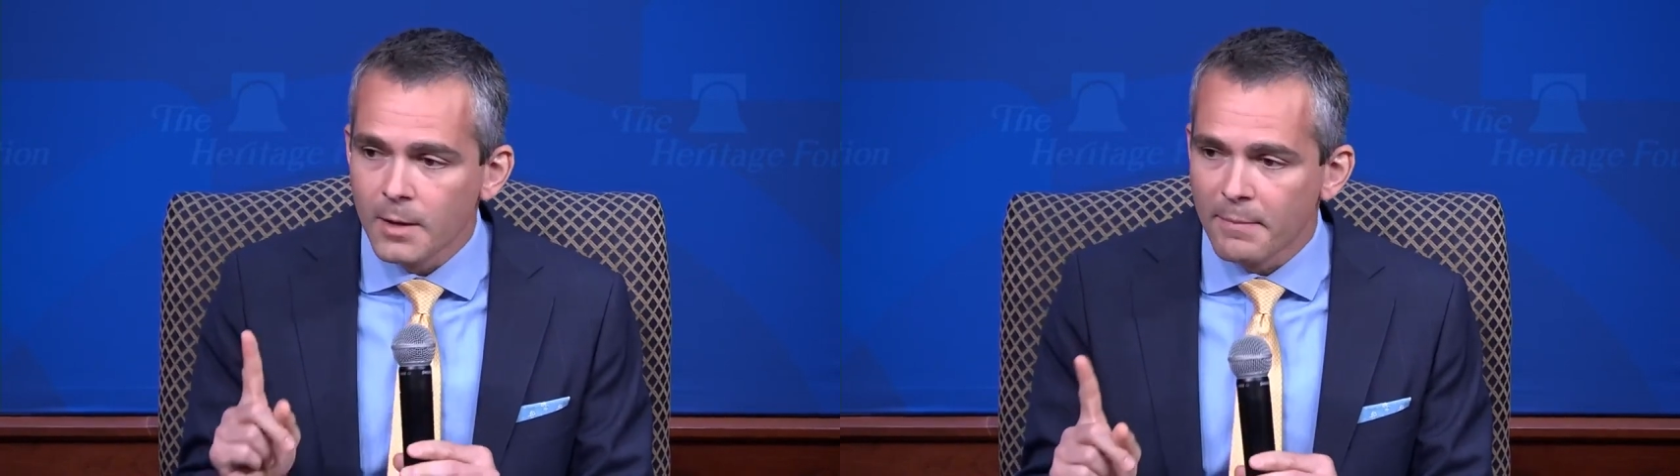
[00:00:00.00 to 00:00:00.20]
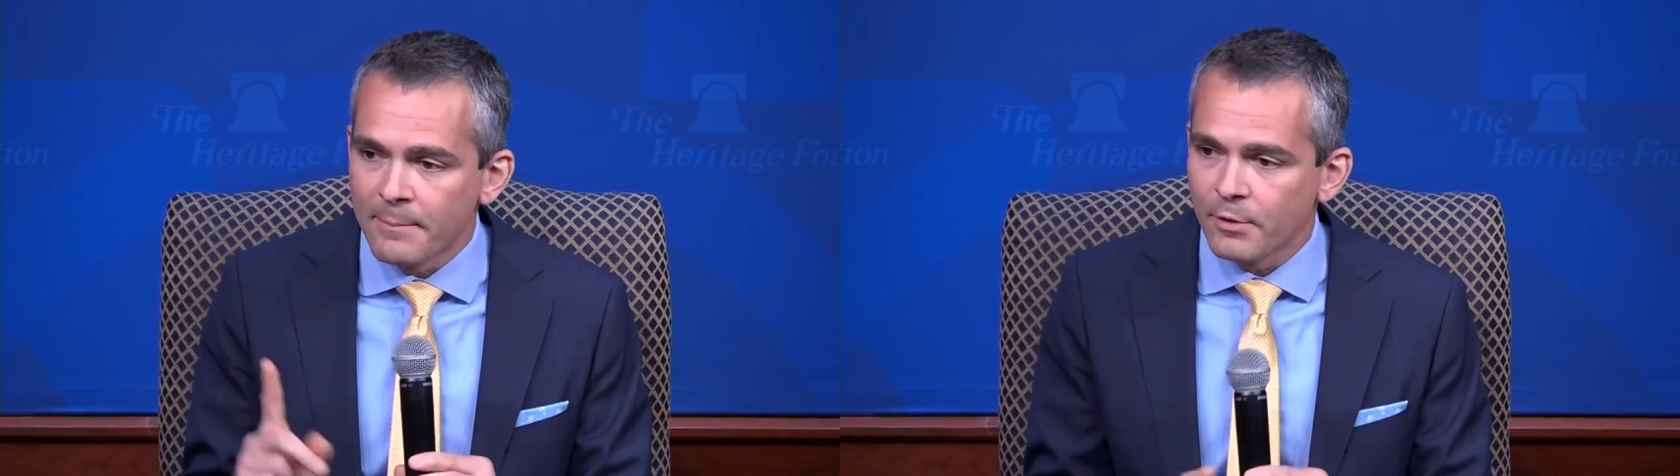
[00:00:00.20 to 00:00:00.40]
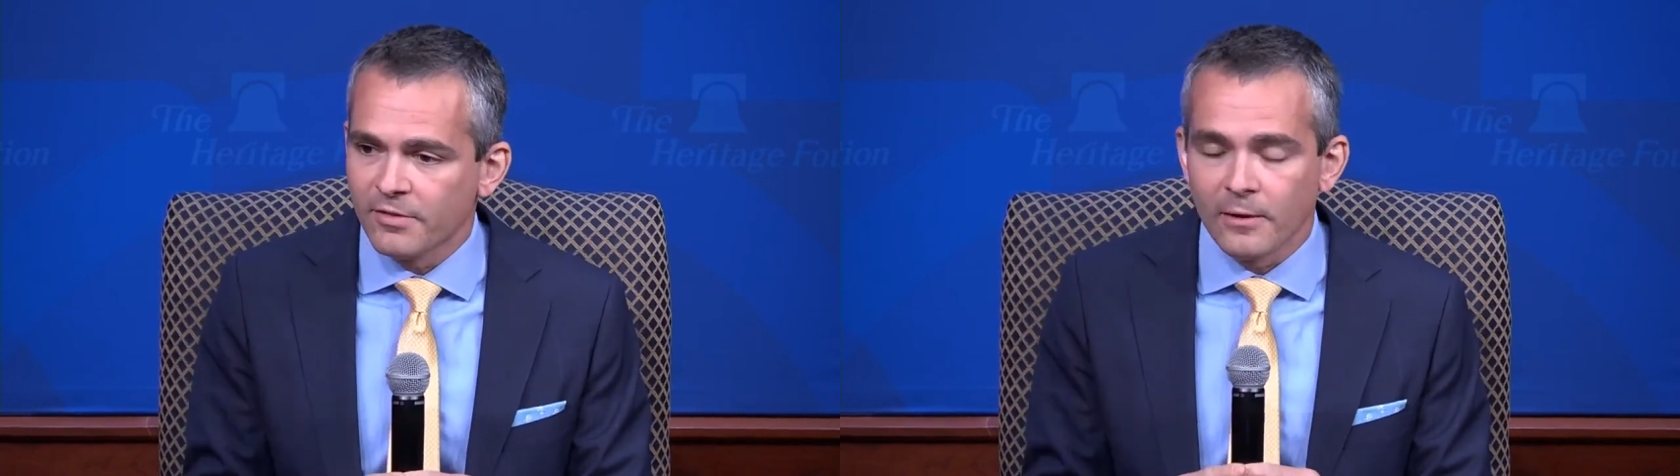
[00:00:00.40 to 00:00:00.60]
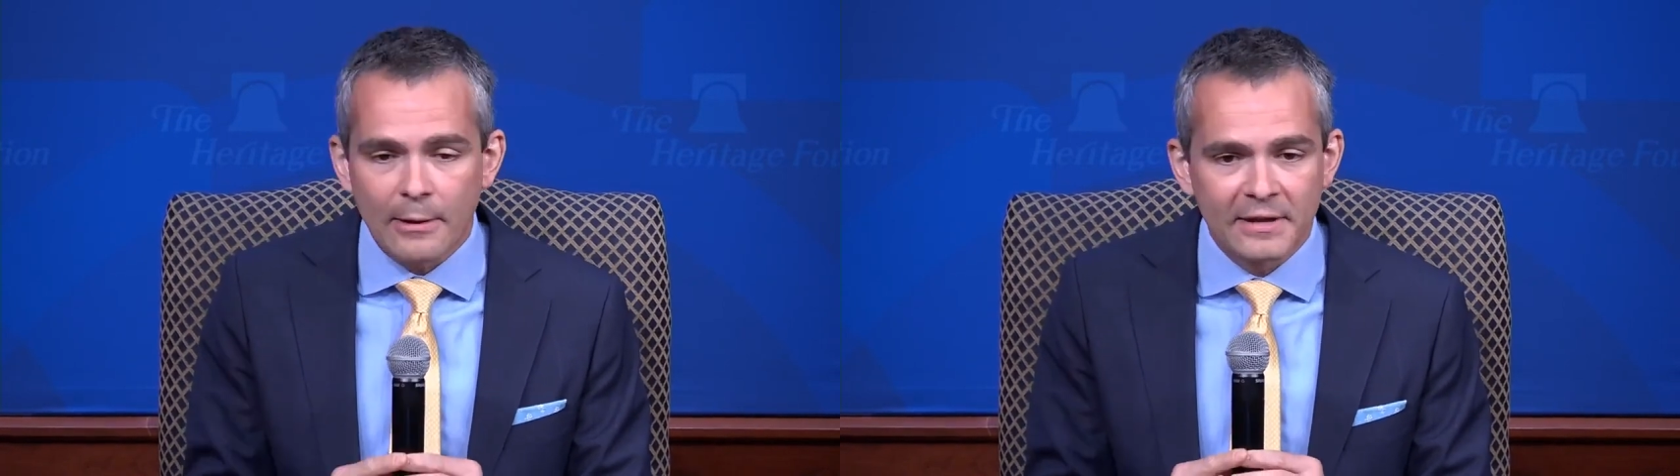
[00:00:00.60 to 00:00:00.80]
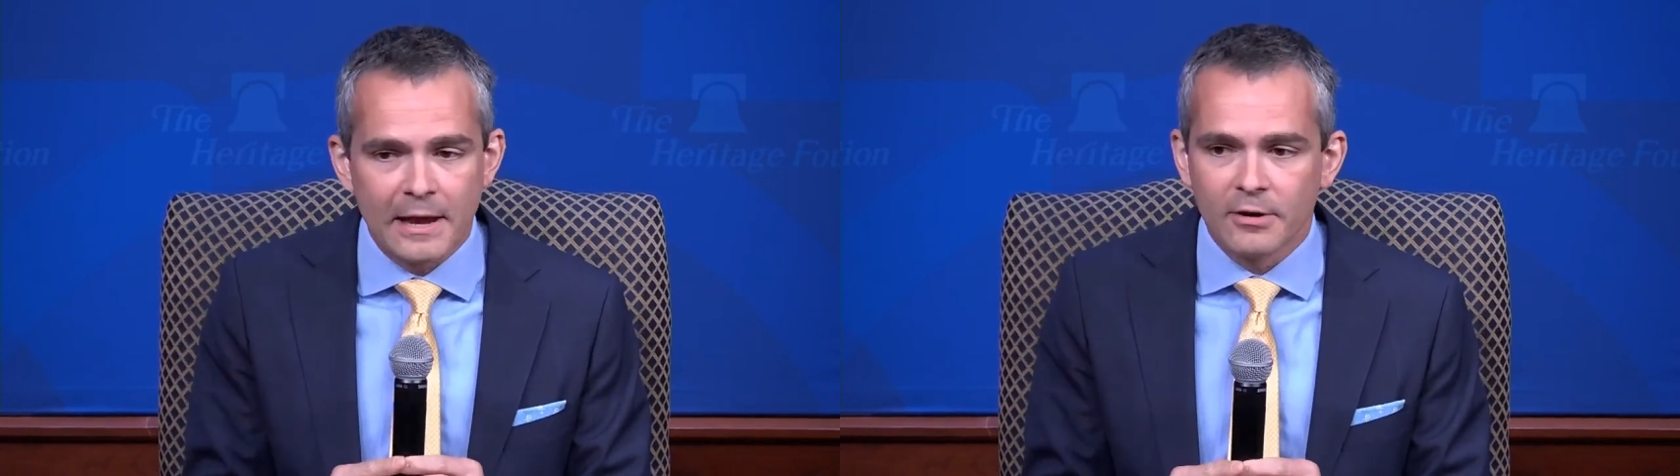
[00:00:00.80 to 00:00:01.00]
member of the
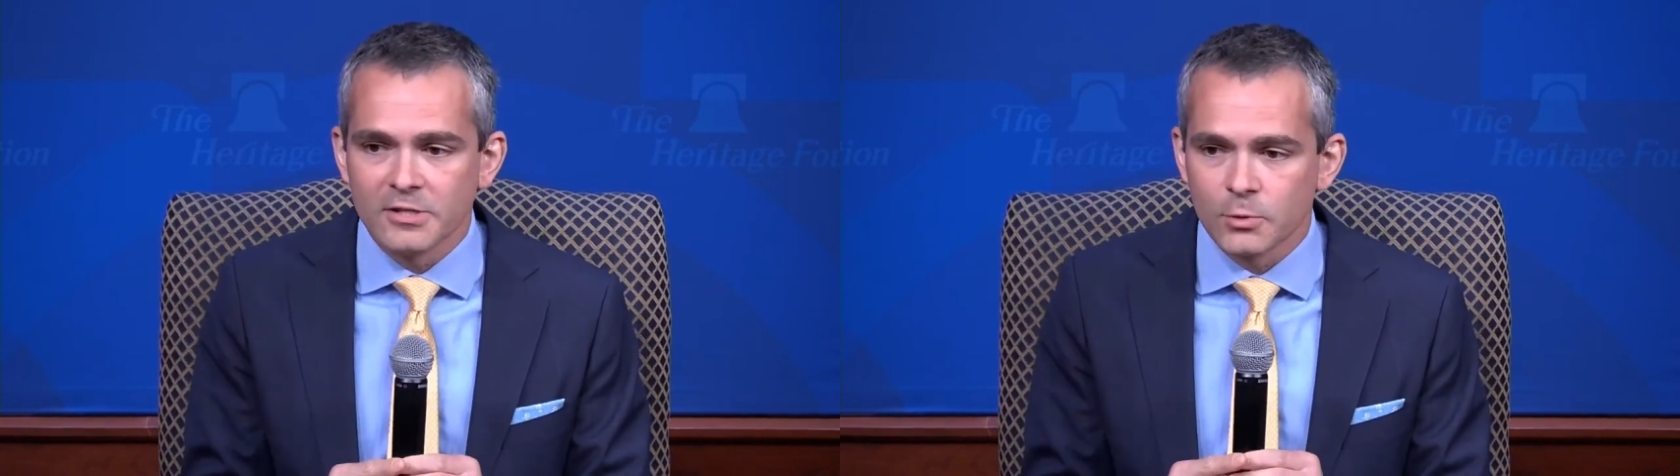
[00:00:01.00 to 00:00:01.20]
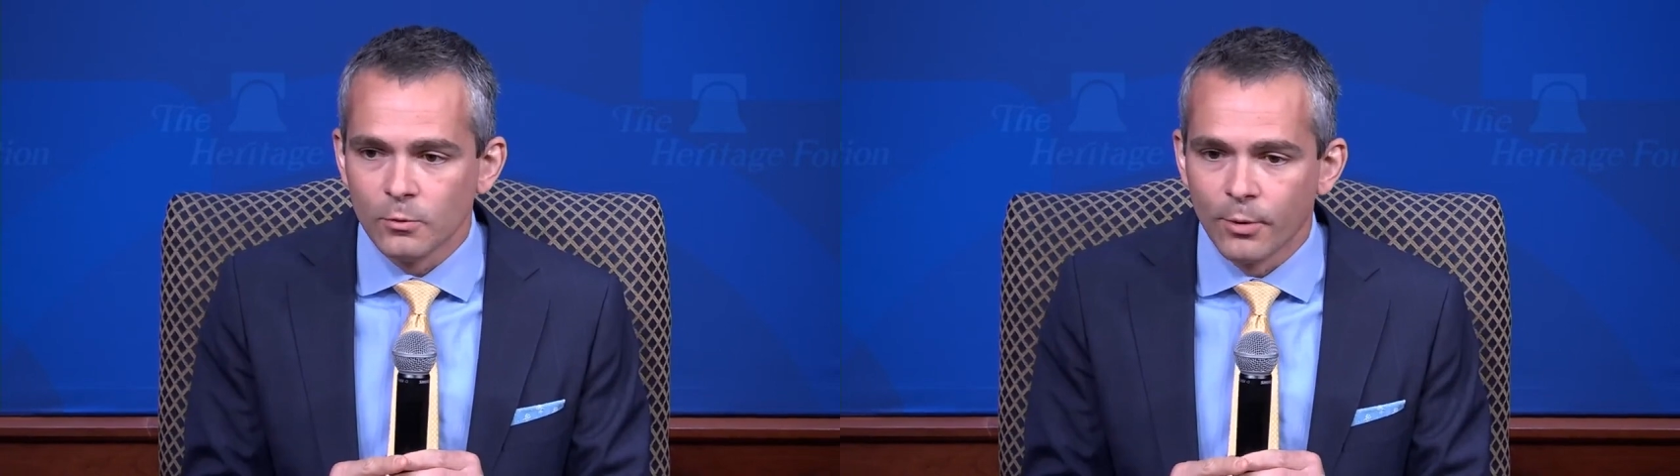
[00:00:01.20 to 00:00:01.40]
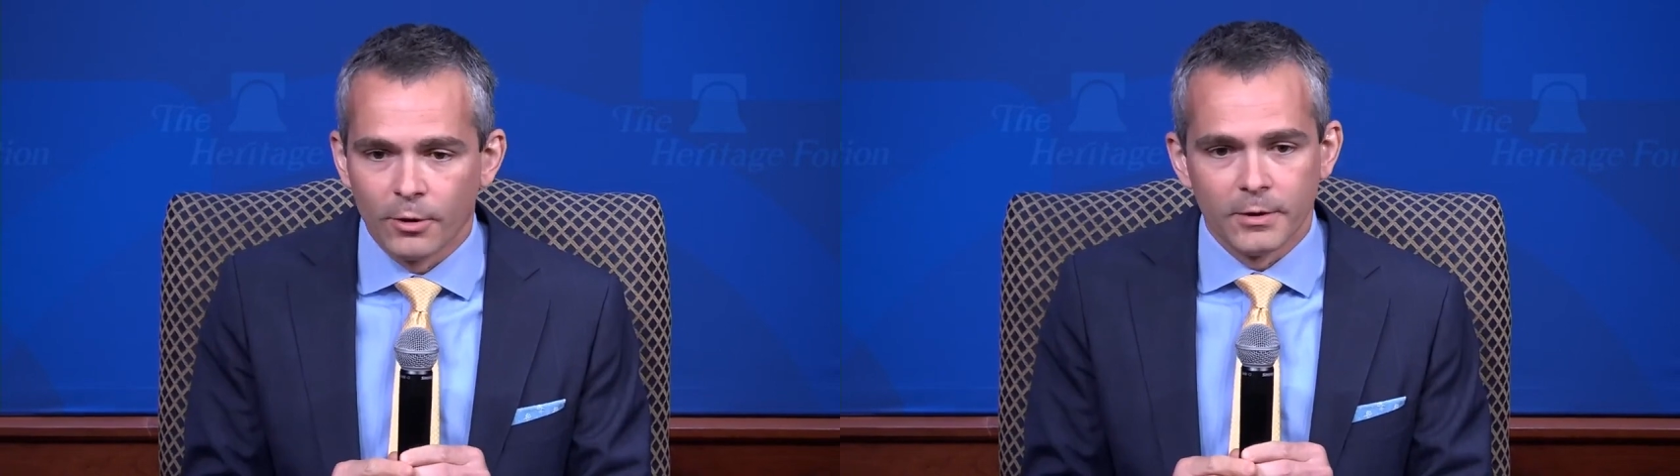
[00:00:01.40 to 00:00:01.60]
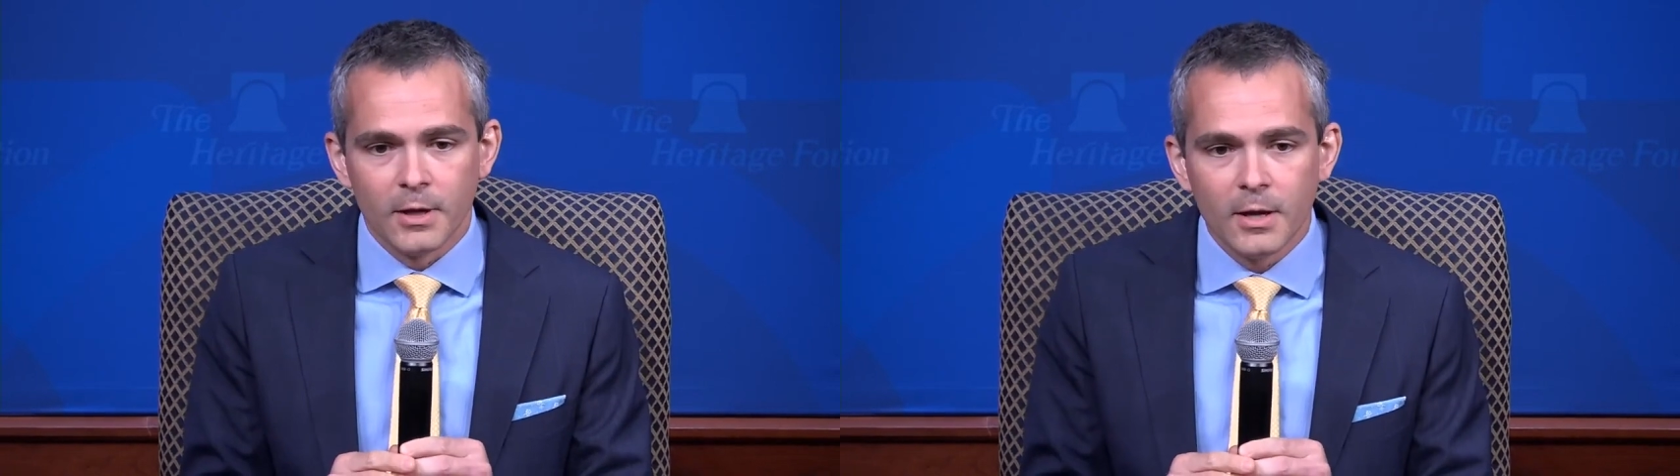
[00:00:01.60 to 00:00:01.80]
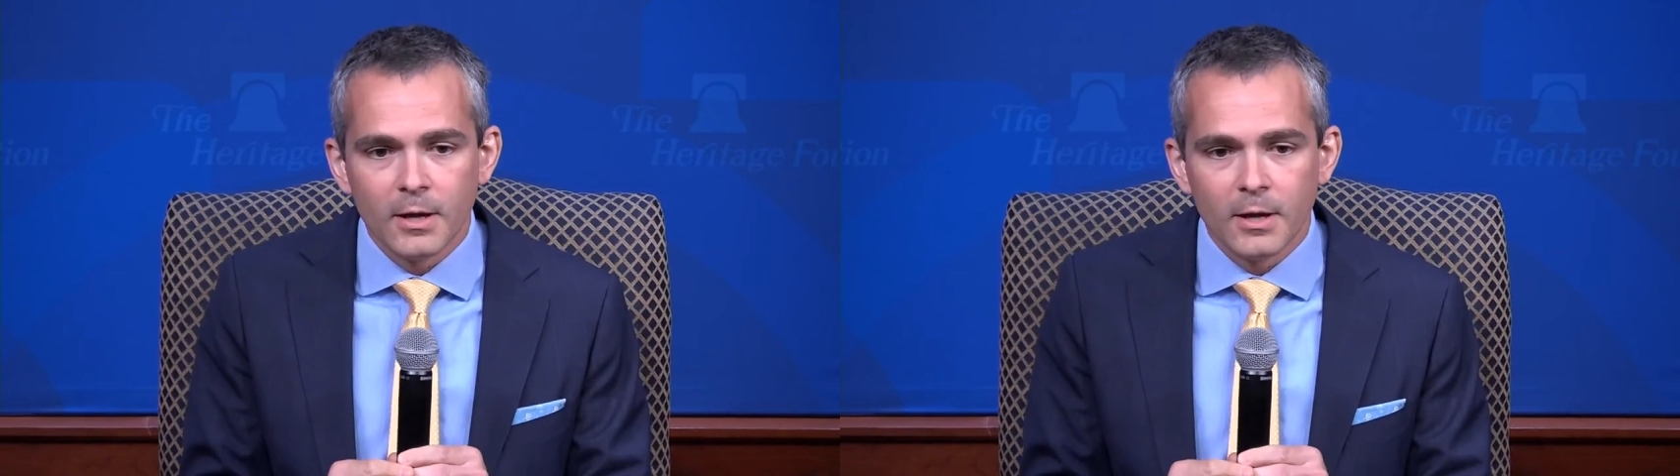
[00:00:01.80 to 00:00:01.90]
Loudoun County School Board.